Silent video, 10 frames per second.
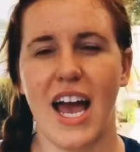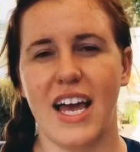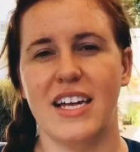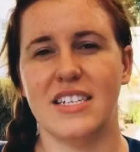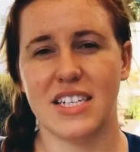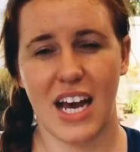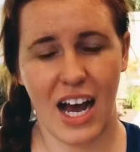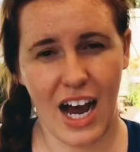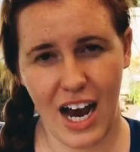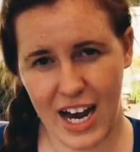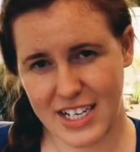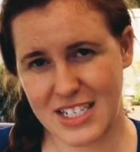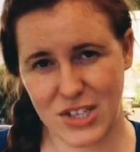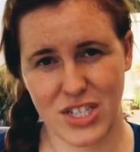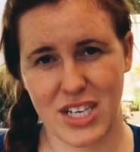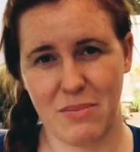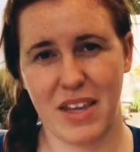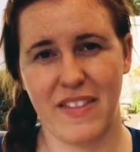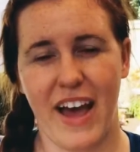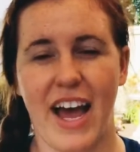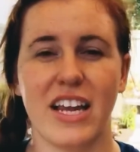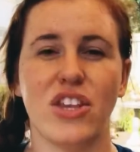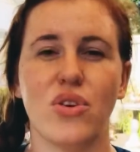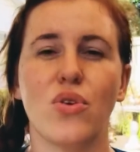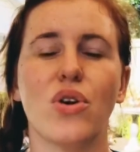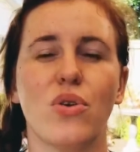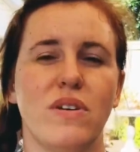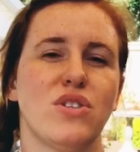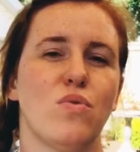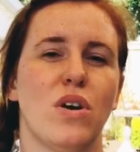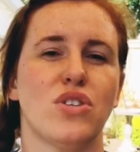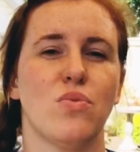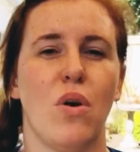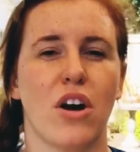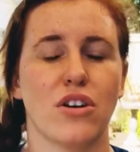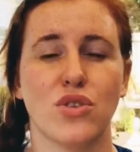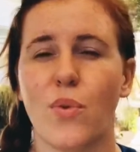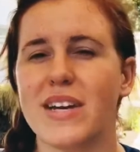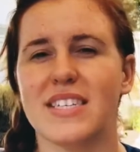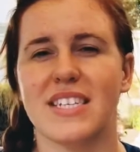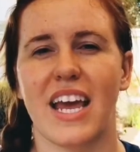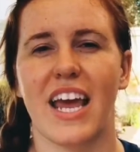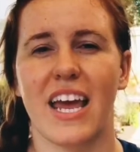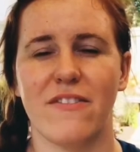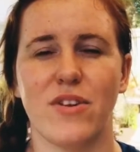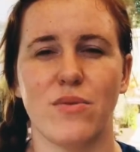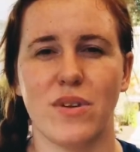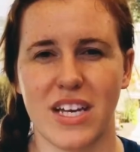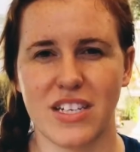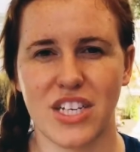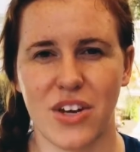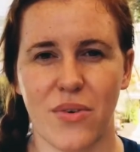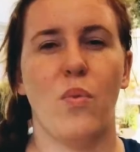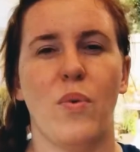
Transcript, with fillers: And I seriously mean that. You're going to want to water twice a day if you need to.